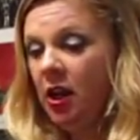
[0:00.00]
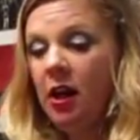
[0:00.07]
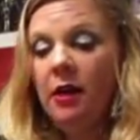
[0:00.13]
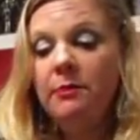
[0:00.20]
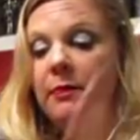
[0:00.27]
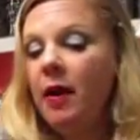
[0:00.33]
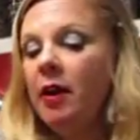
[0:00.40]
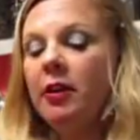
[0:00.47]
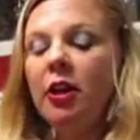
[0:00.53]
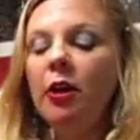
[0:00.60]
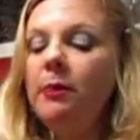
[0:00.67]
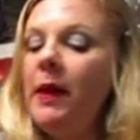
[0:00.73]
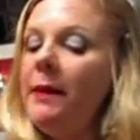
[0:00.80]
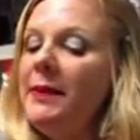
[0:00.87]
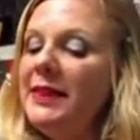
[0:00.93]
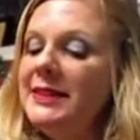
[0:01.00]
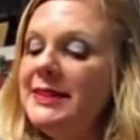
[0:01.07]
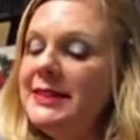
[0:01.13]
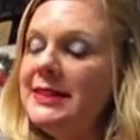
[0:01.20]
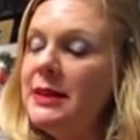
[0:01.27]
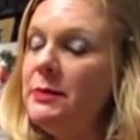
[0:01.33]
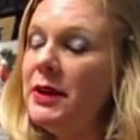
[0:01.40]
you know, maybe this is
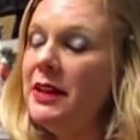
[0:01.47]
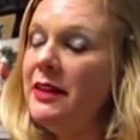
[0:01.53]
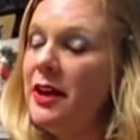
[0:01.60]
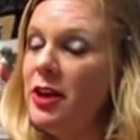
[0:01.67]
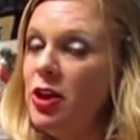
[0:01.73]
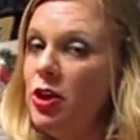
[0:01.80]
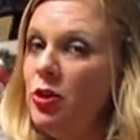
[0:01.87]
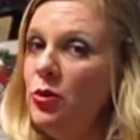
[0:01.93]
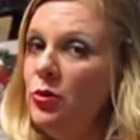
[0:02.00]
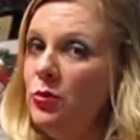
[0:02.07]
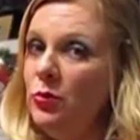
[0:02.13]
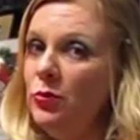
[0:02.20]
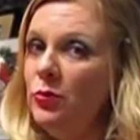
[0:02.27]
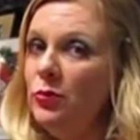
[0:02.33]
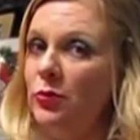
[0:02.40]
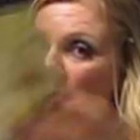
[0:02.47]
somebody that you,